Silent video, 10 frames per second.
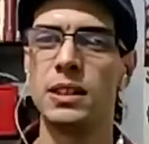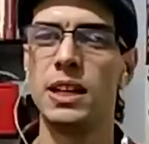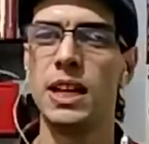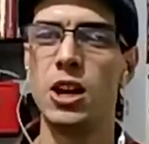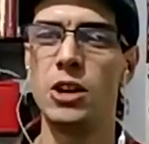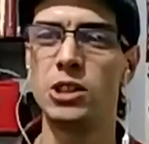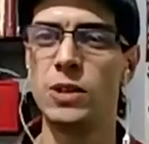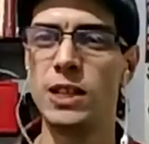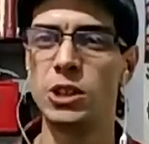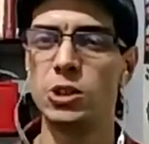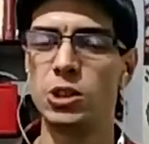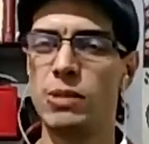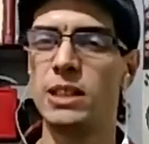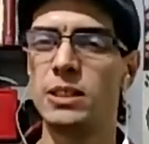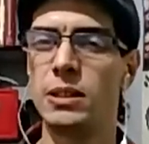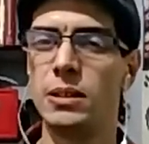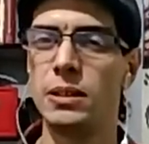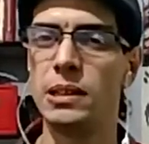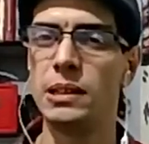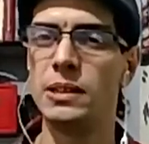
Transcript: I always try to extract the